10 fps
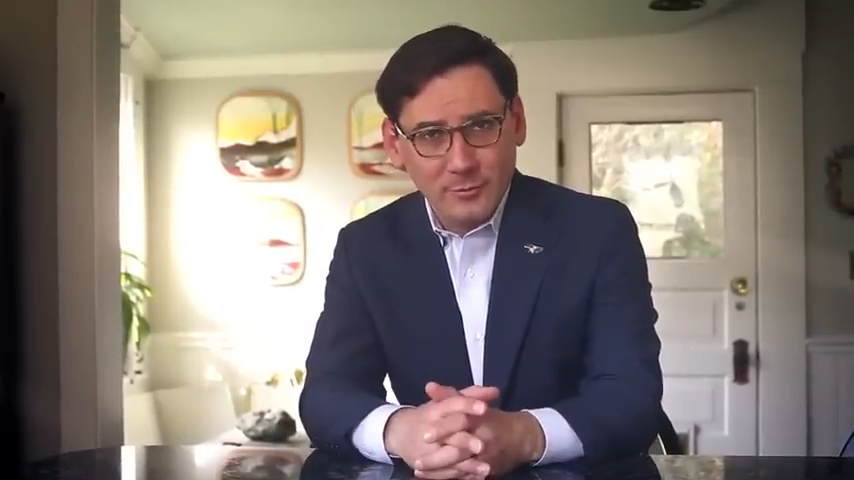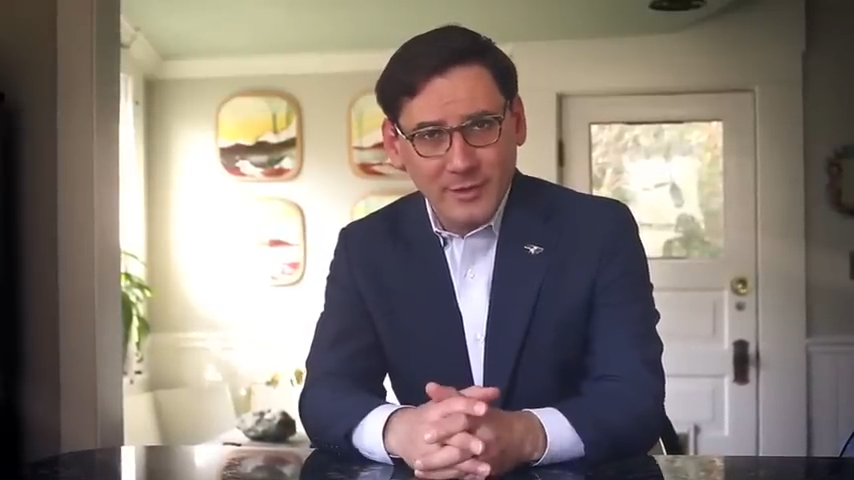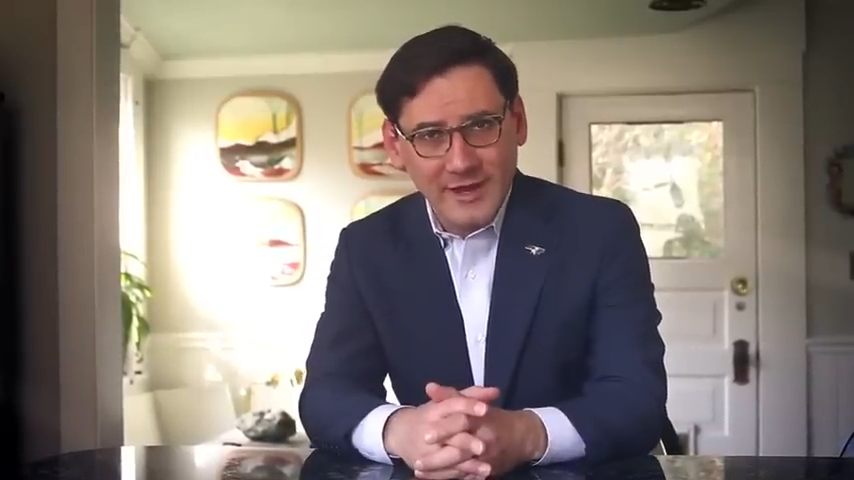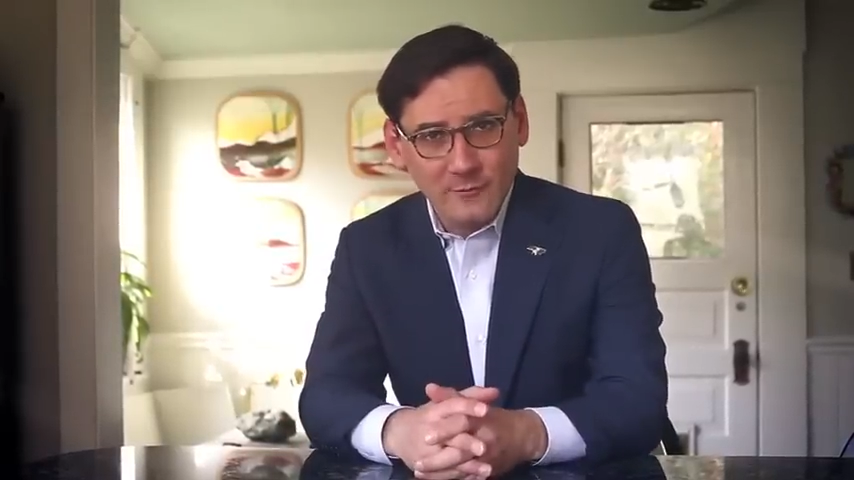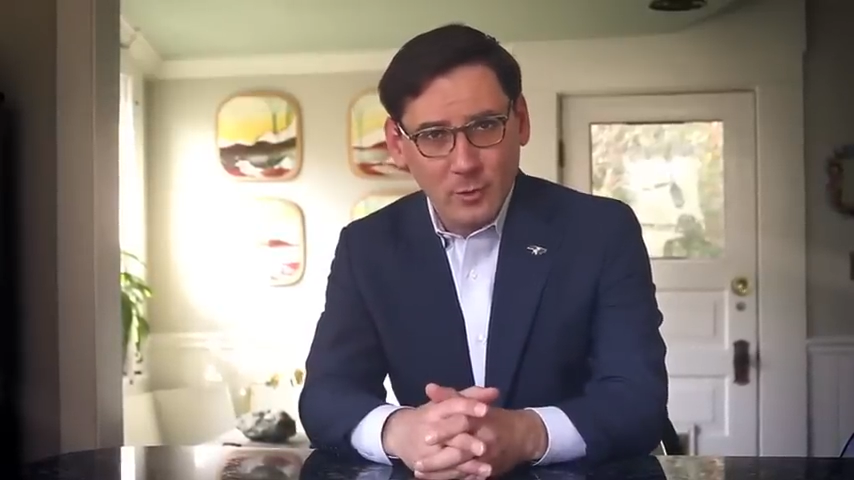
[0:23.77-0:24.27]
the
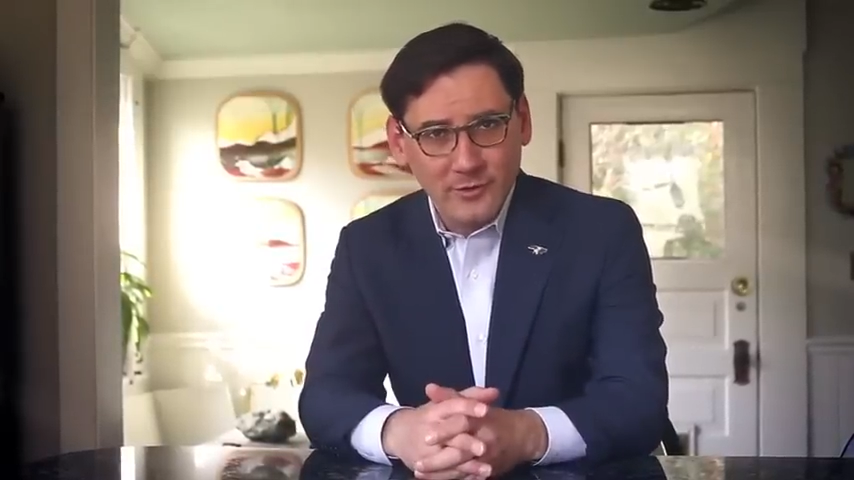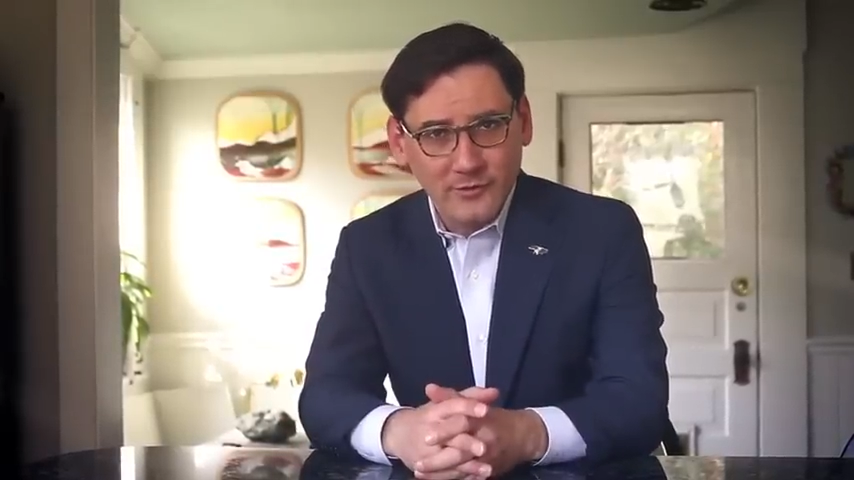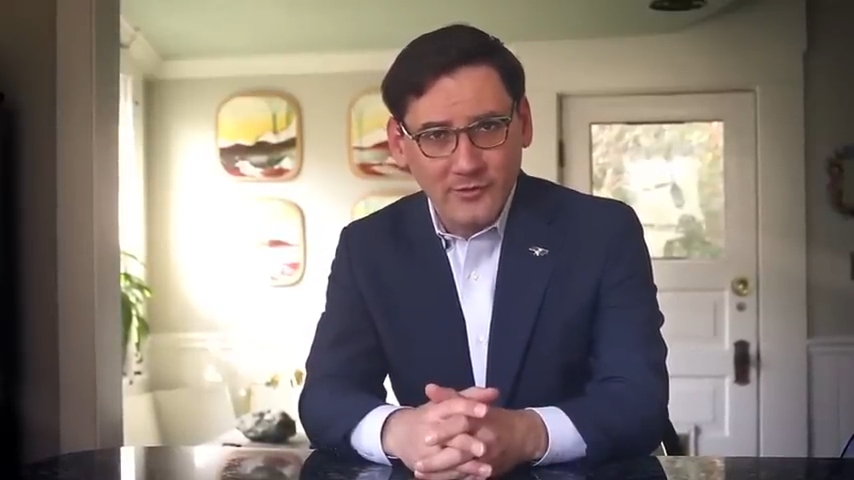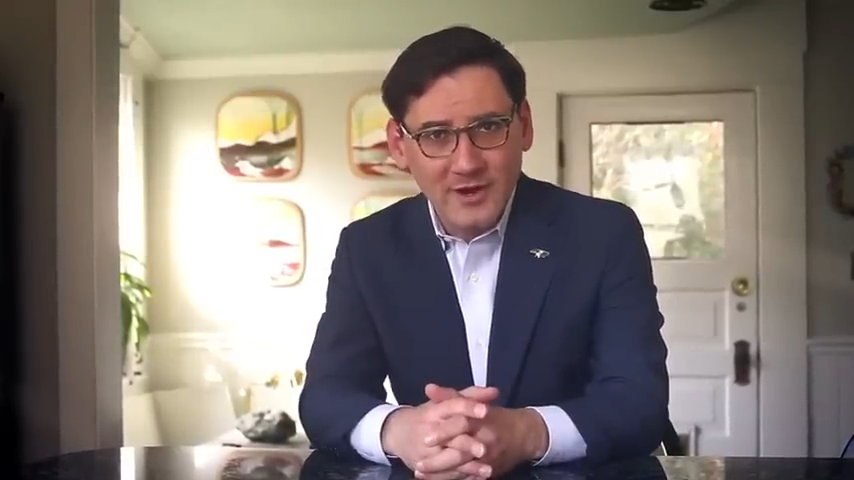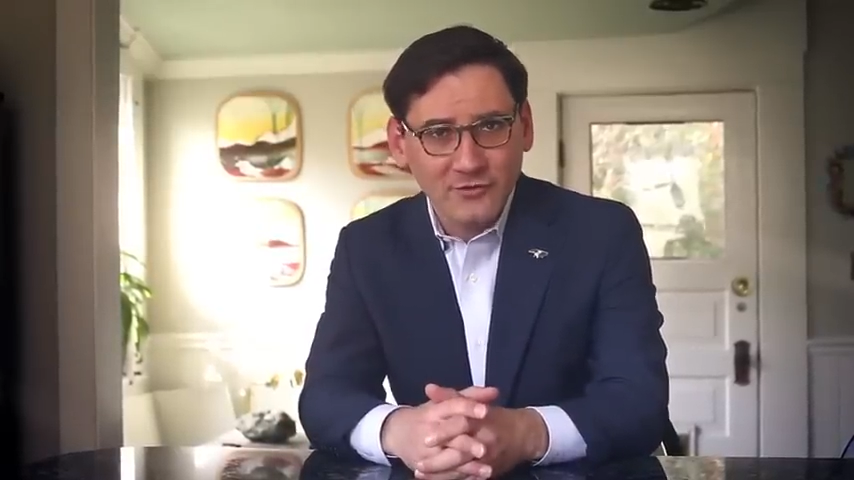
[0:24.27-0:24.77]
plan of
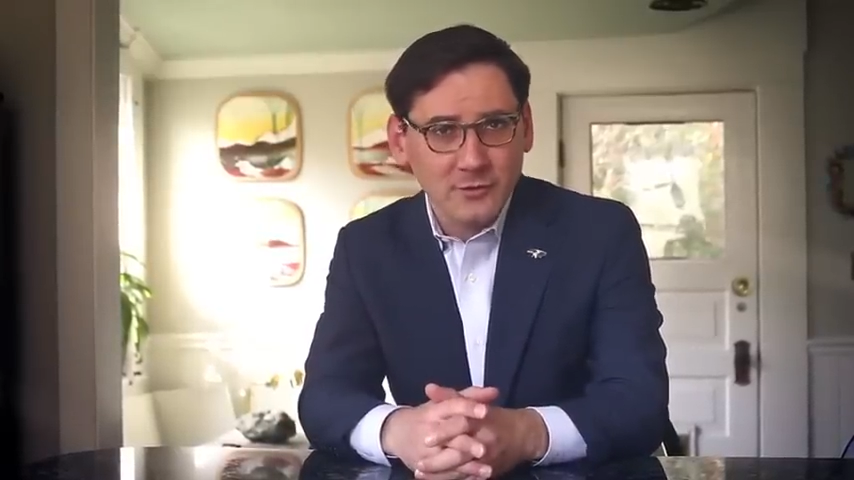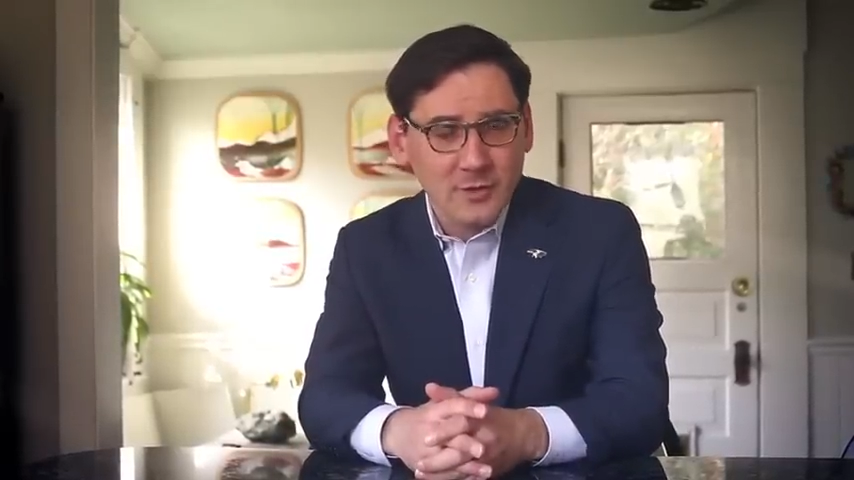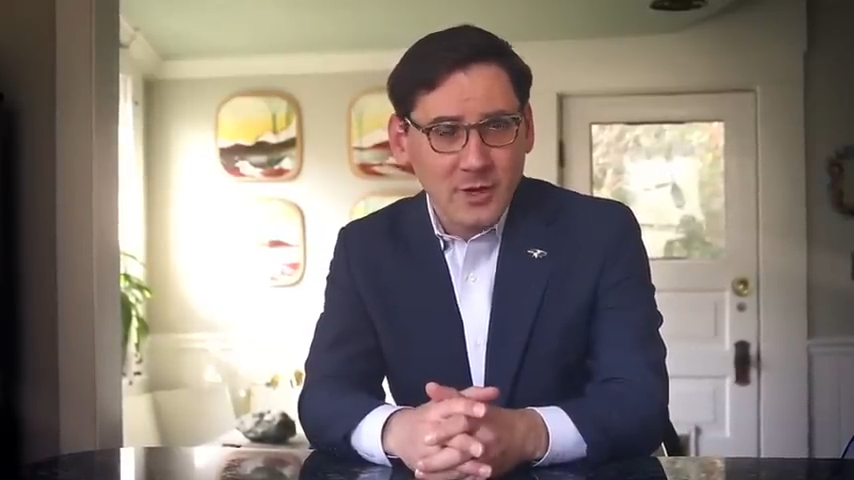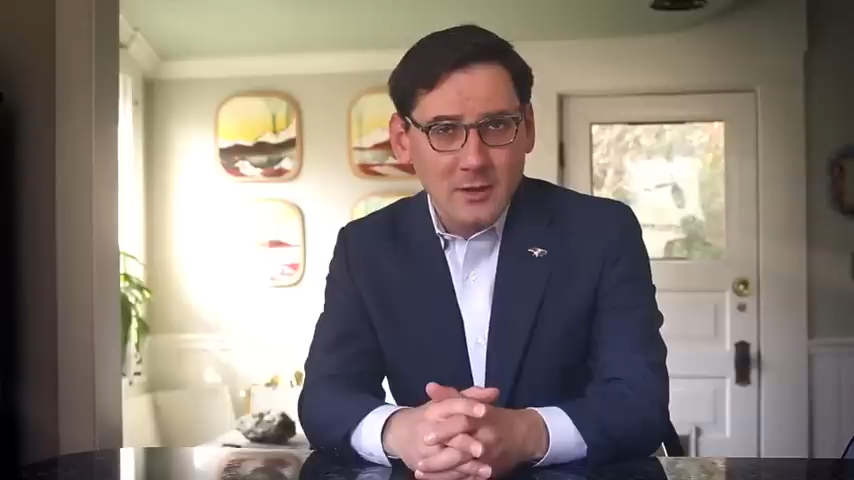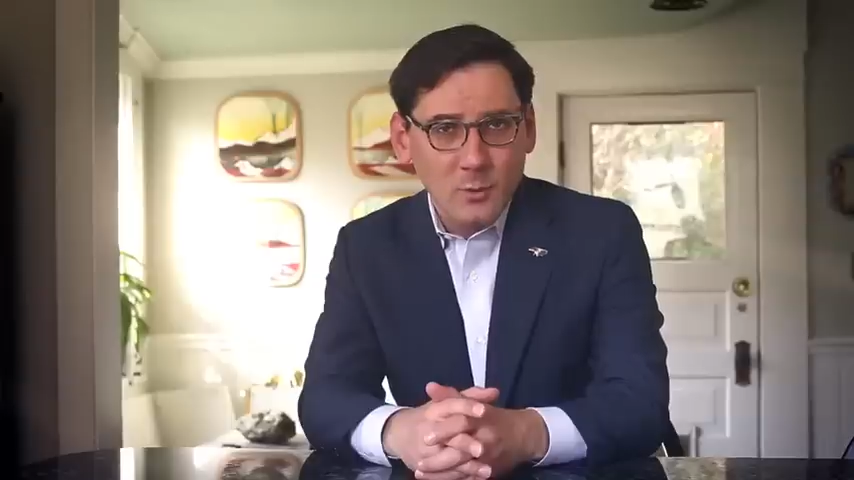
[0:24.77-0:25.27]
organization